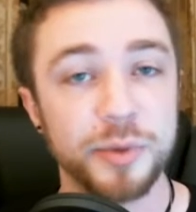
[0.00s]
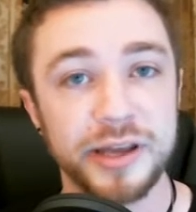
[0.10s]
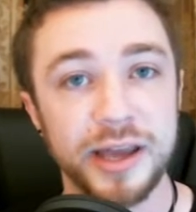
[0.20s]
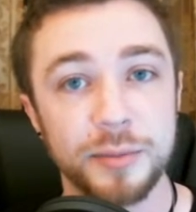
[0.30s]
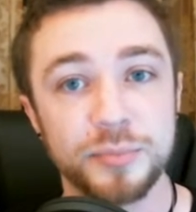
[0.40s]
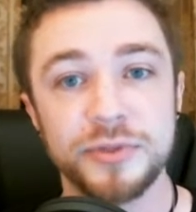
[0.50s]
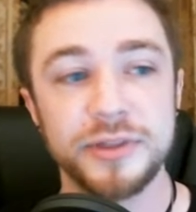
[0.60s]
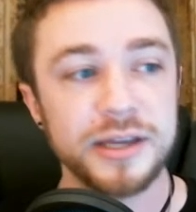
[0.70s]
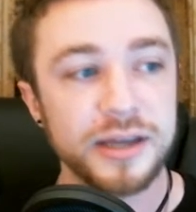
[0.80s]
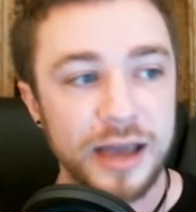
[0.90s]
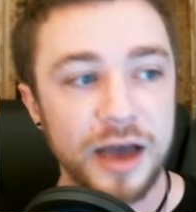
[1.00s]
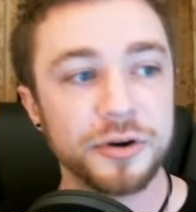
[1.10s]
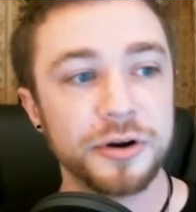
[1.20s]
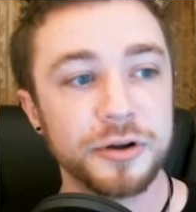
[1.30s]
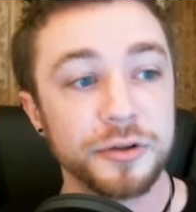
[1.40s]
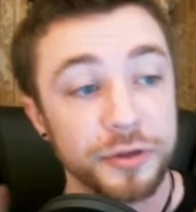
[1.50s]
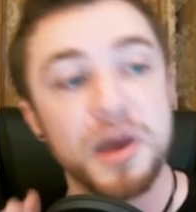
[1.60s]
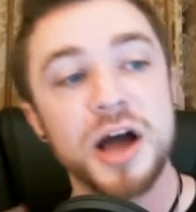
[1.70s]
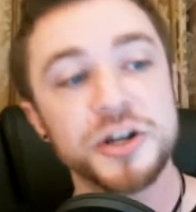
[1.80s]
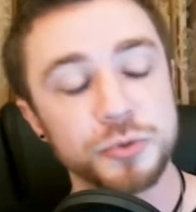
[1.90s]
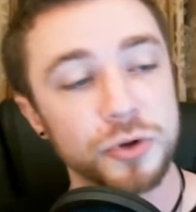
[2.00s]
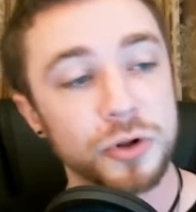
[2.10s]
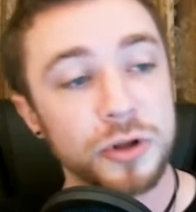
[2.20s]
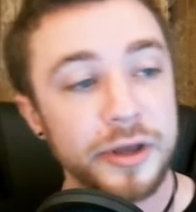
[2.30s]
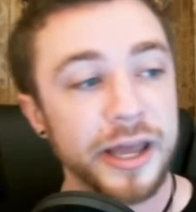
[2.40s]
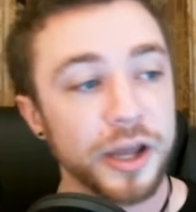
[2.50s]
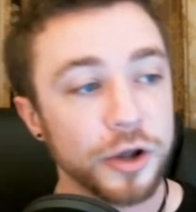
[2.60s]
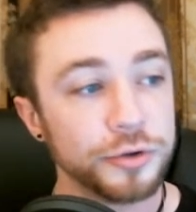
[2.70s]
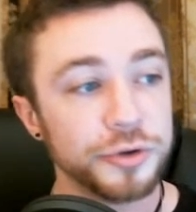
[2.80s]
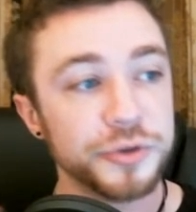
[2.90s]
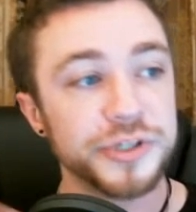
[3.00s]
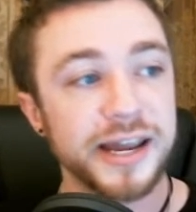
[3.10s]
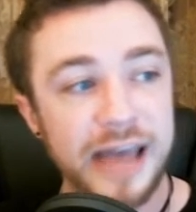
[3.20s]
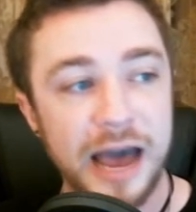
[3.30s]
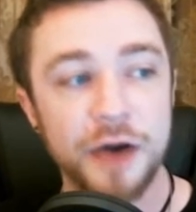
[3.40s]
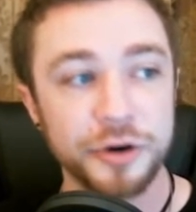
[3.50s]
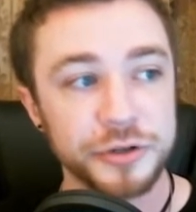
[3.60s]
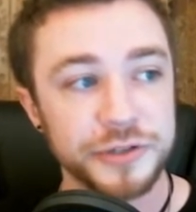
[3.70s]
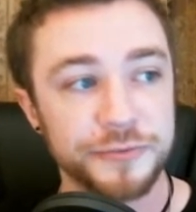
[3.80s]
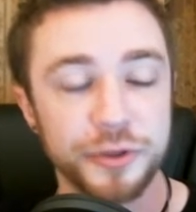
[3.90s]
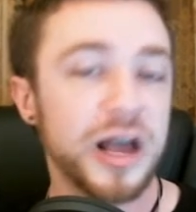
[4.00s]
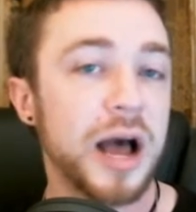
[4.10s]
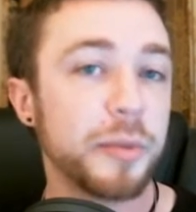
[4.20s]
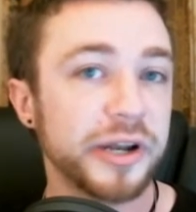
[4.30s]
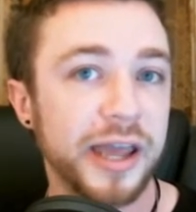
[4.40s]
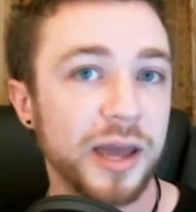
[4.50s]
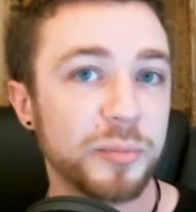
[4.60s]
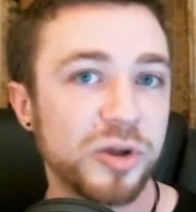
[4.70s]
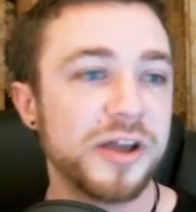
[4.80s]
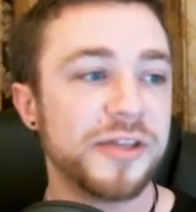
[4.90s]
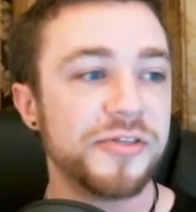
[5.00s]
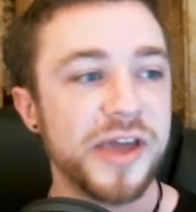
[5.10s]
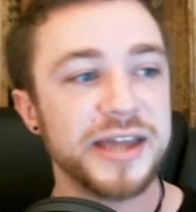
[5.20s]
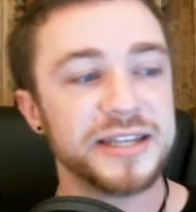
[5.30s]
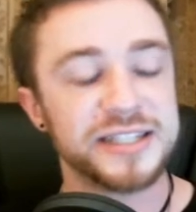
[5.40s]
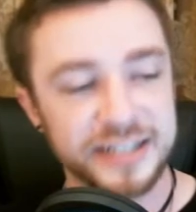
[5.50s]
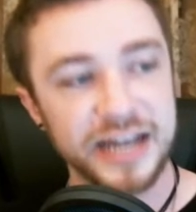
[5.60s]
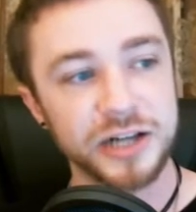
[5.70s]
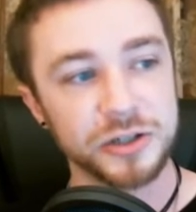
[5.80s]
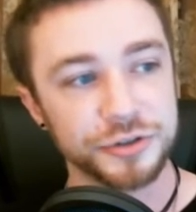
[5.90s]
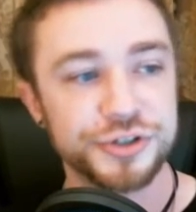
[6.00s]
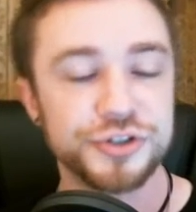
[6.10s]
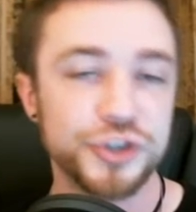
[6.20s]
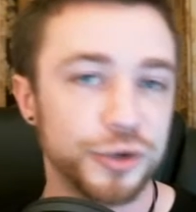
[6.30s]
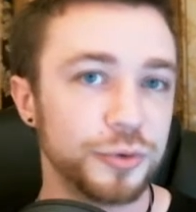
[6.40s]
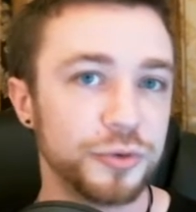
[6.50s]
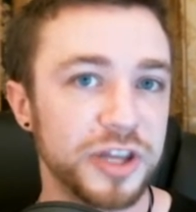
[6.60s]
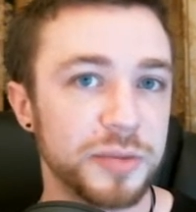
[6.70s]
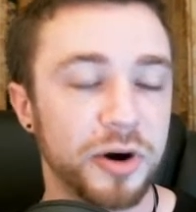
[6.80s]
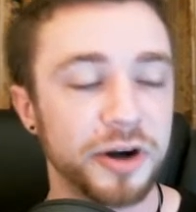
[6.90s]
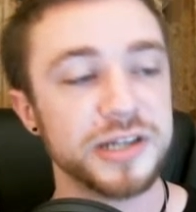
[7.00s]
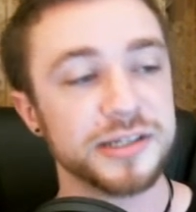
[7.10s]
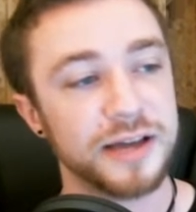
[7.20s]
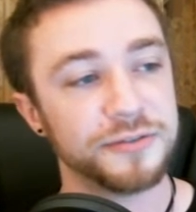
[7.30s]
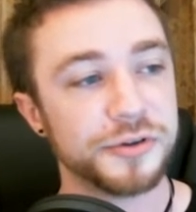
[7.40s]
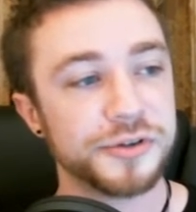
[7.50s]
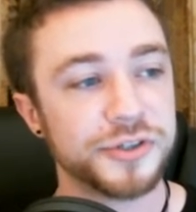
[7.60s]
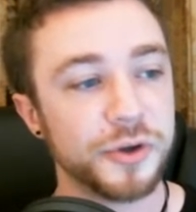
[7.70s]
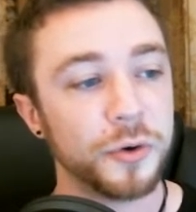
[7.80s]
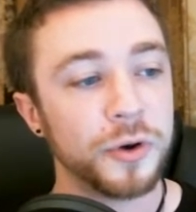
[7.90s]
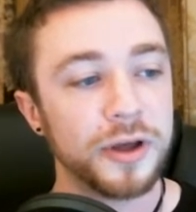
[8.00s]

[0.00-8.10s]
camp. The encounter, or the module, includes encounters for the goblin camp that is scaled to the party's level. So